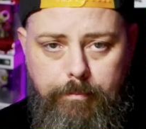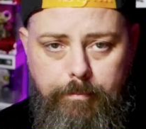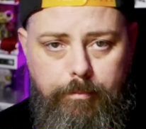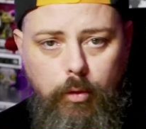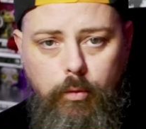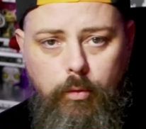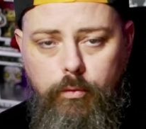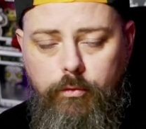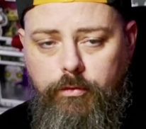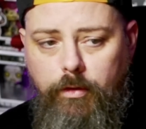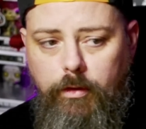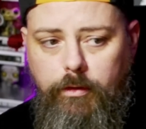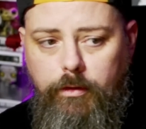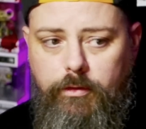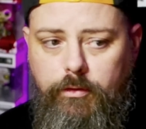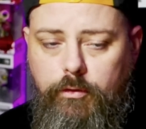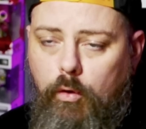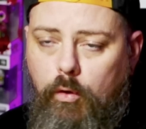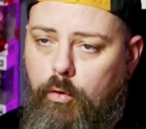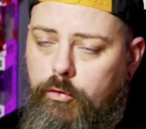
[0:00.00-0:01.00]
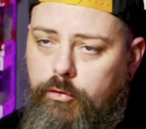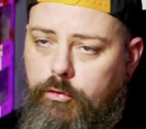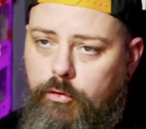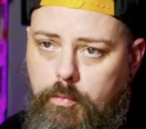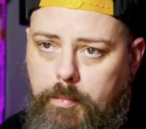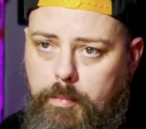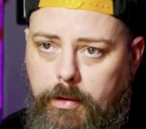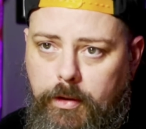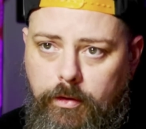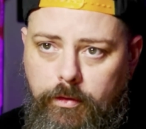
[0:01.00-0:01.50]
blows the doors
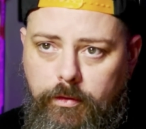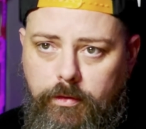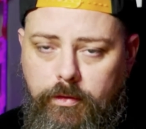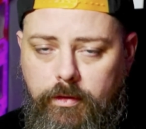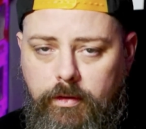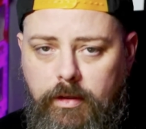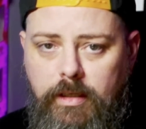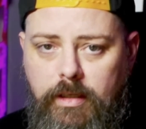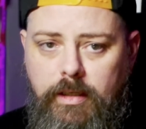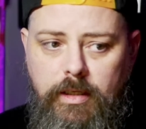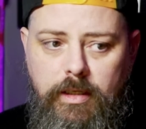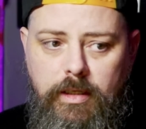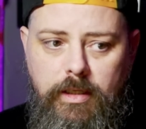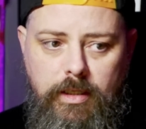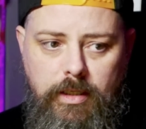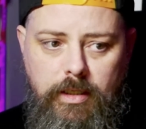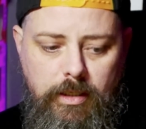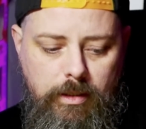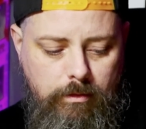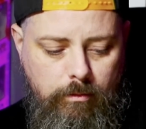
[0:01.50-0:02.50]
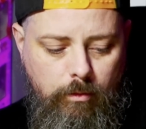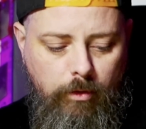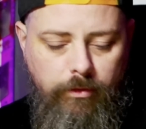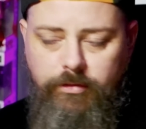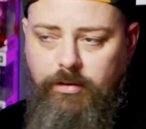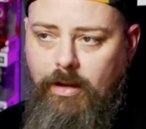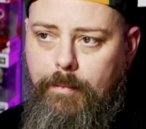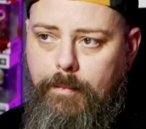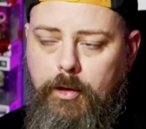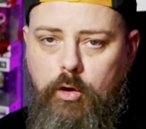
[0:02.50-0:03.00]
open on what
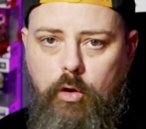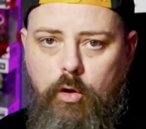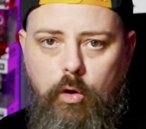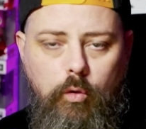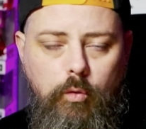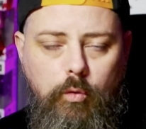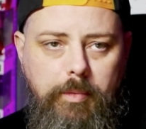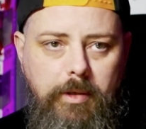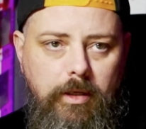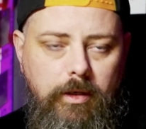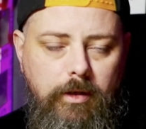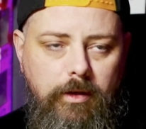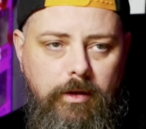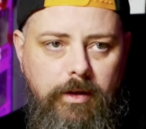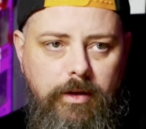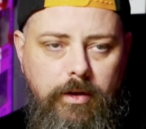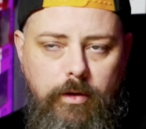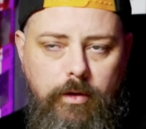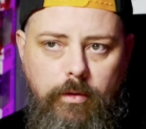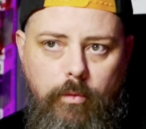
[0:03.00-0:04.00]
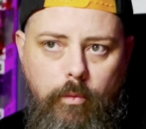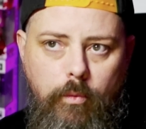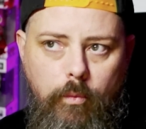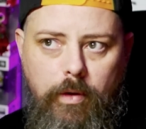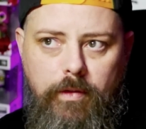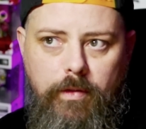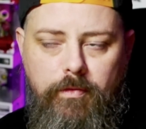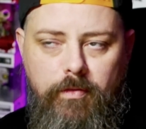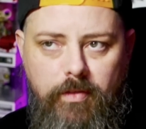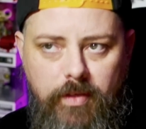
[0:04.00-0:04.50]
Sam and Colby are like
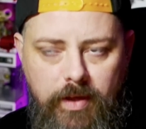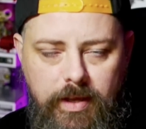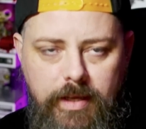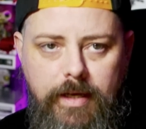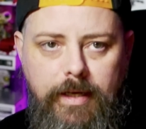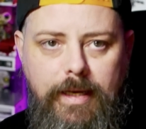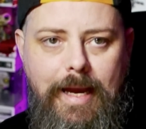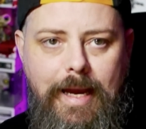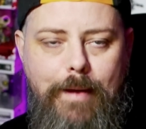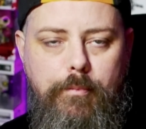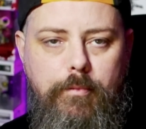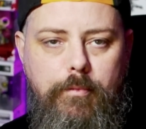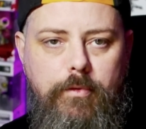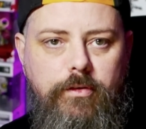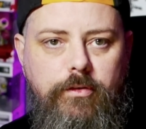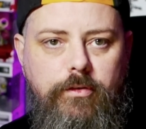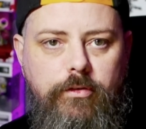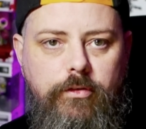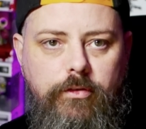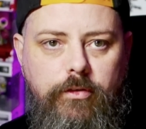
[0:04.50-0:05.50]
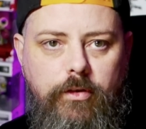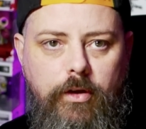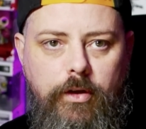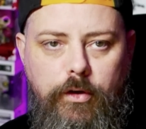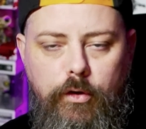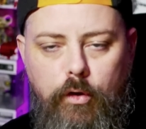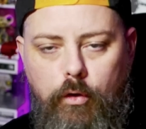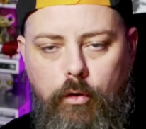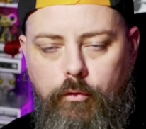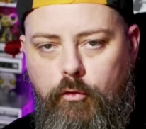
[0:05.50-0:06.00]
when their cameras are
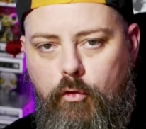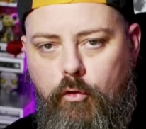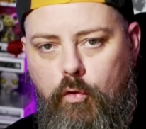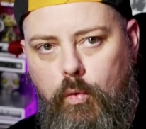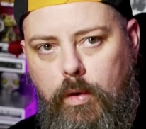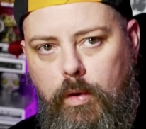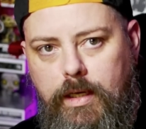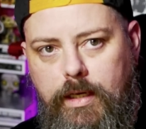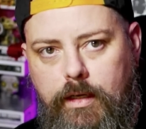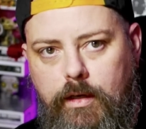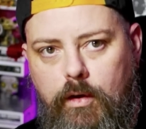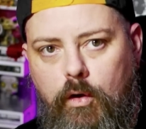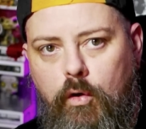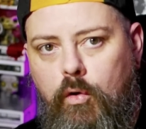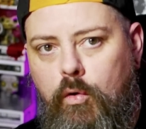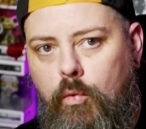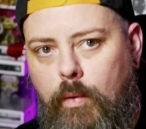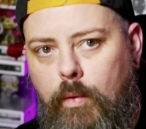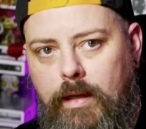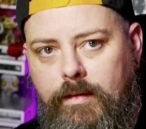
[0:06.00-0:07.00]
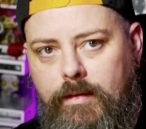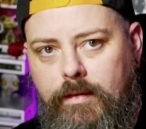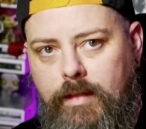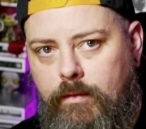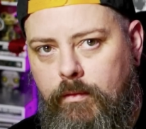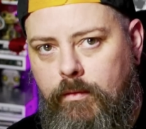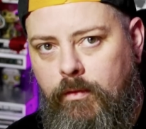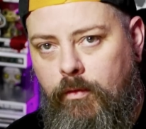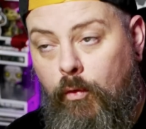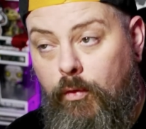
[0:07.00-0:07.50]
not rolling, or
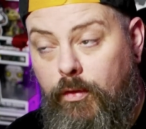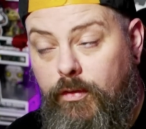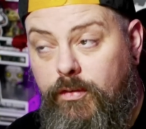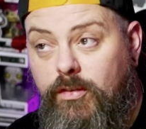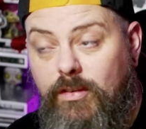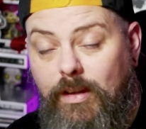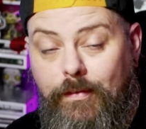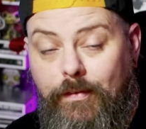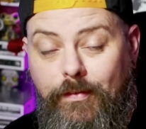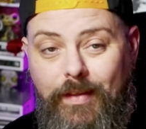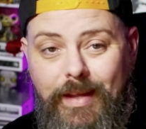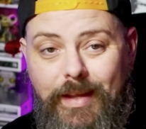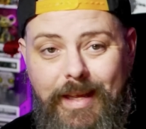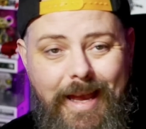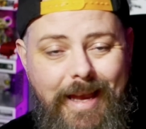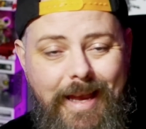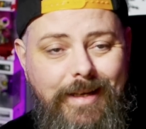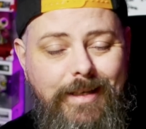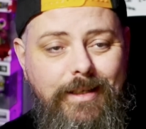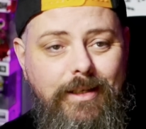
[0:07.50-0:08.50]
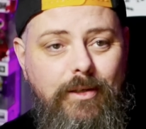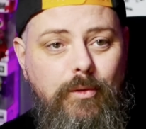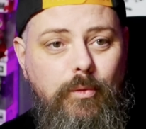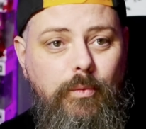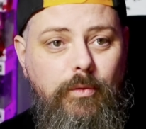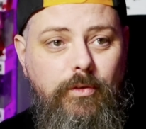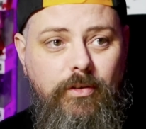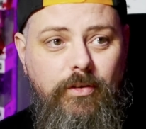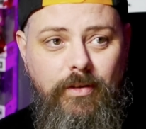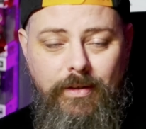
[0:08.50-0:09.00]
or the stuff they edit
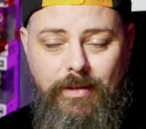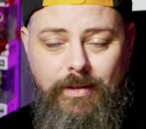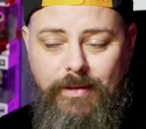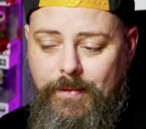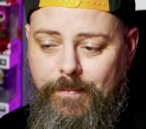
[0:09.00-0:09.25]
out.